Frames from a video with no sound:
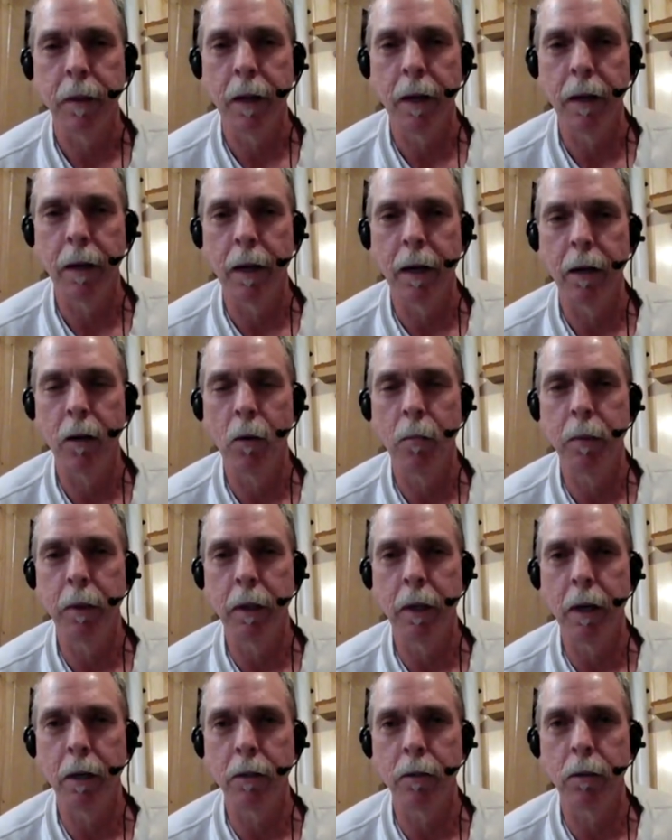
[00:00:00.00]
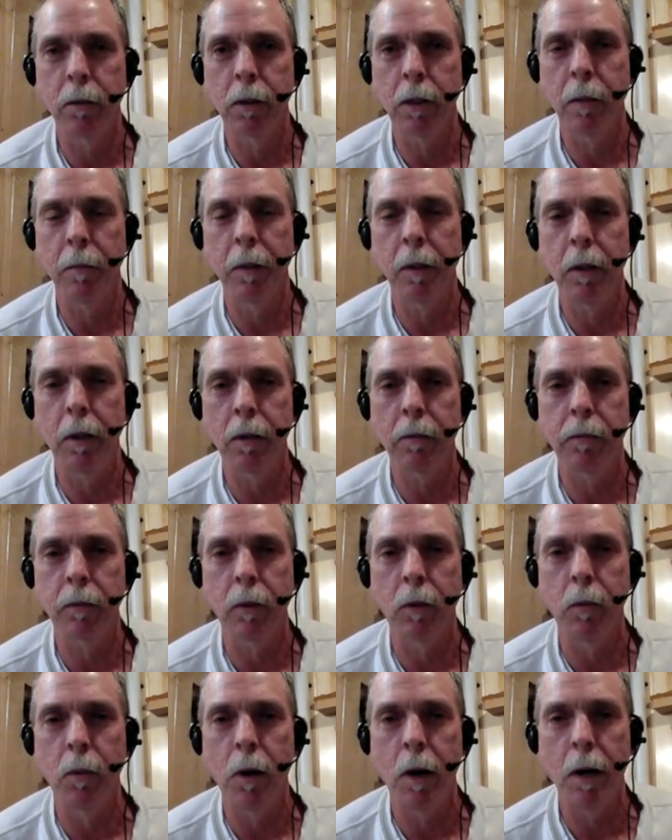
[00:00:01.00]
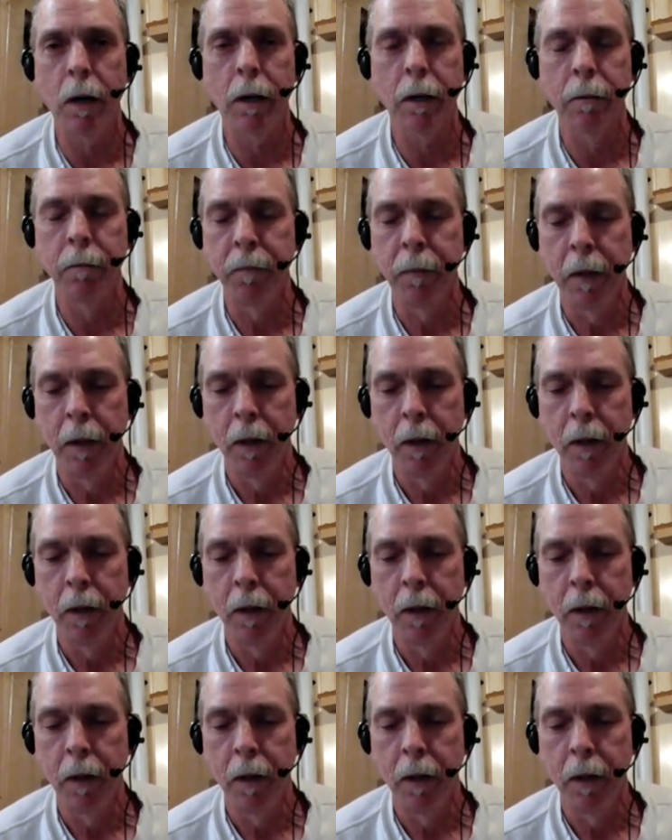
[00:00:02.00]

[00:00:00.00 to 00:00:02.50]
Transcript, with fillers: I, I, hope you guys will come along for a walk.